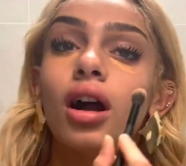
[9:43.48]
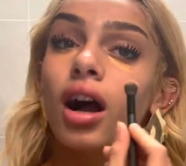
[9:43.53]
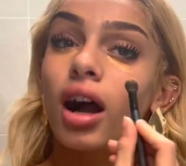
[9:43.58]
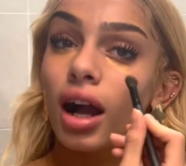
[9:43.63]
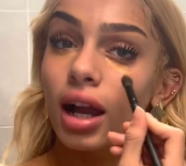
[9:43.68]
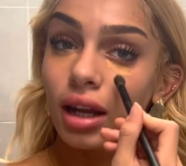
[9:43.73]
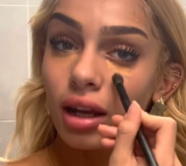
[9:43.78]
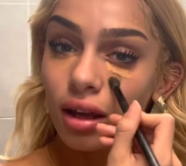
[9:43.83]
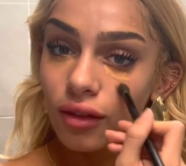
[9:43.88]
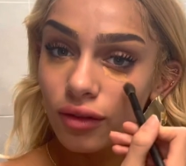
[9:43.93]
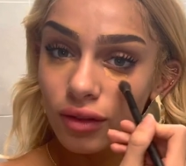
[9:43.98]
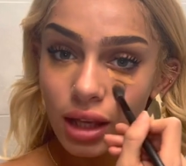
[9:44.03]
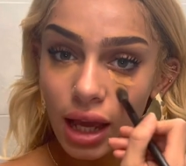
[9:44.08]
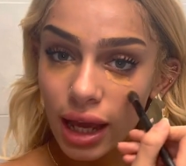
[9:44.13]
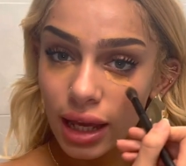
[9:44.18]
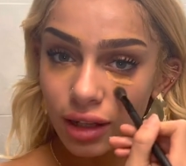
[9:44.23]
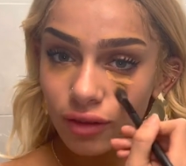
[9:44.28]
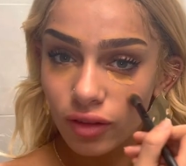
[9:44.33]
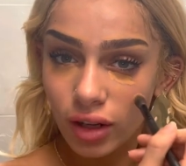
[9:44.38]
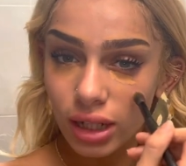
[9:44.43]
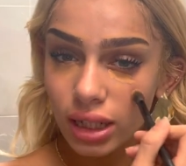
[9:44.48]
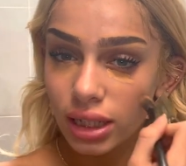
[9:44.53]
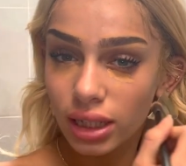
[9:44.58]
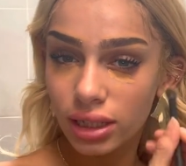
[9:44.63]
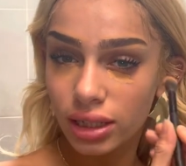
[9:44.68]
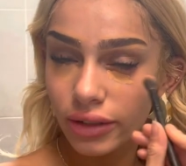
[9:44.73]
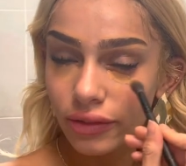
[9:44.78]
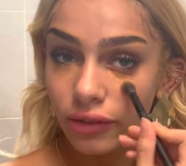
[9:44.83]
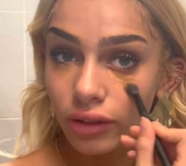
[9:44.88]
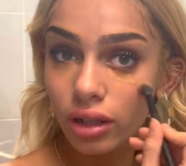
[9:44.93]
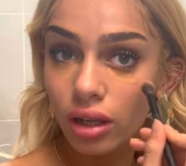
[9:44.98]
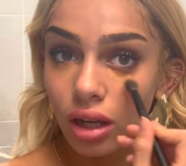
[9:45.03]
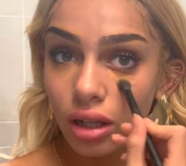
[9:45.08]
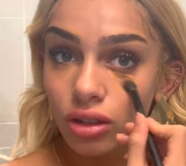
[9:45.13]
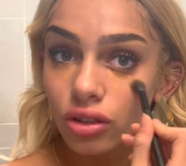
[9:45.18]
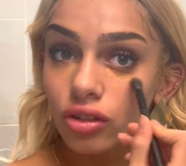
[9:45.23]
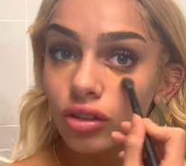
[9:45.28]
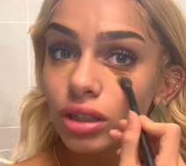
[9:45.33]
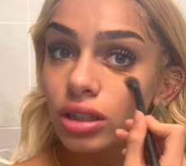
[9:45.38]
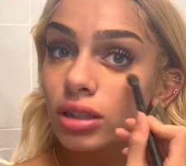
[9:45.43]
I love getting ready in different
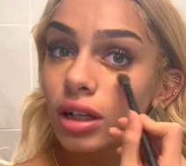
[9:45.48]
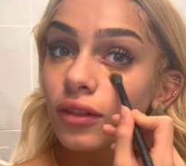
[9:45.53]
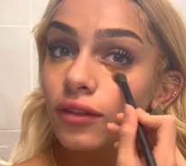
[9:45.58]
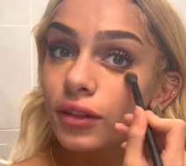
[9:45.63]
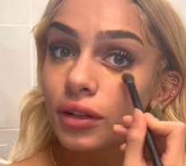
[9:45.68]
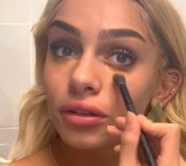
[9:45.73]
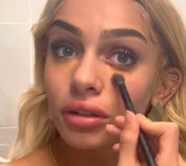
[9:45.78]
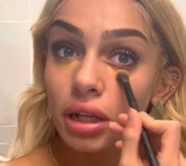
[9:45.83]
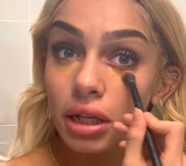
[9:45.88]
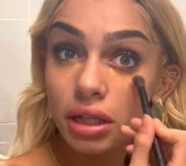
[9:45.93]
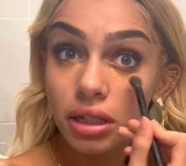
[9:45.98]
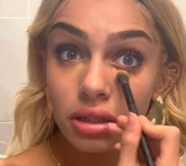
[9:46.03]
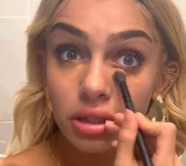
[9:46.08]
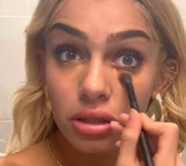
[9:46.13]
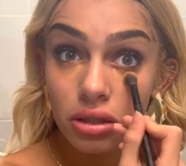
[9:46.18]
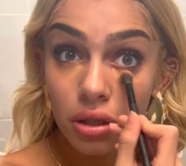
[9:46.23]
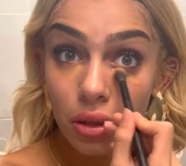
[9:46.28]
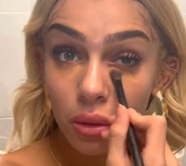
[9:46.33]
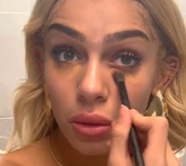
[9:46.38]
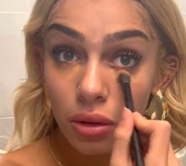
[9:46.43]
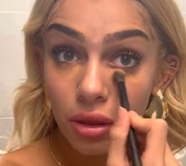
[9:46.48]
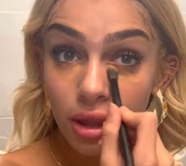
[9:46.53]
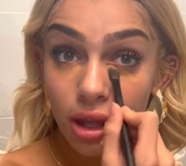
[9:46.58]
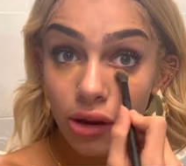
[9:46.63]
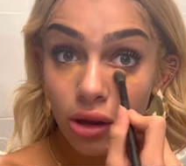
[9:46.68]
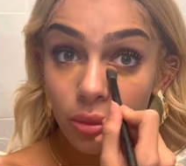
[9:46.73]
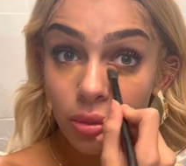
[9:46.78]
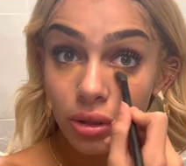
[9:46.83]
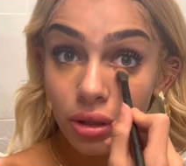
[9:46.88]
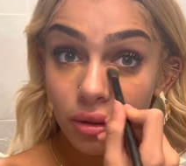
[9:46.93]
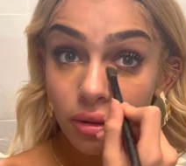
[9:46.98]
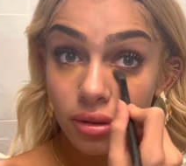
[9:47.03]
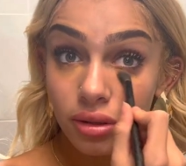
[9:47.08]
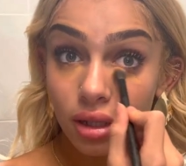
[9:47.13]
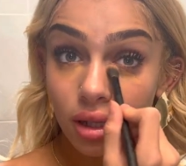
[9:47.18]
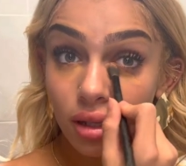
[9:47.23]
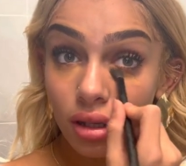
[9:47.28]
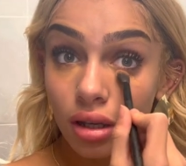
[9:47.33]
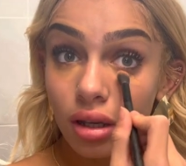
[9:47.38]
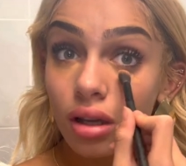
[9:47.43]
countries. I feel like it's so
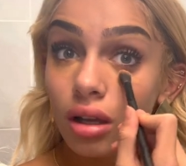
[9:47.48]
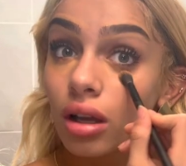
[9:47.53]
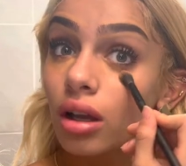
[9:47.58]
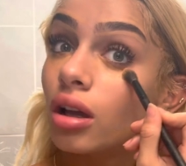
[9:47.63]
therapeutic.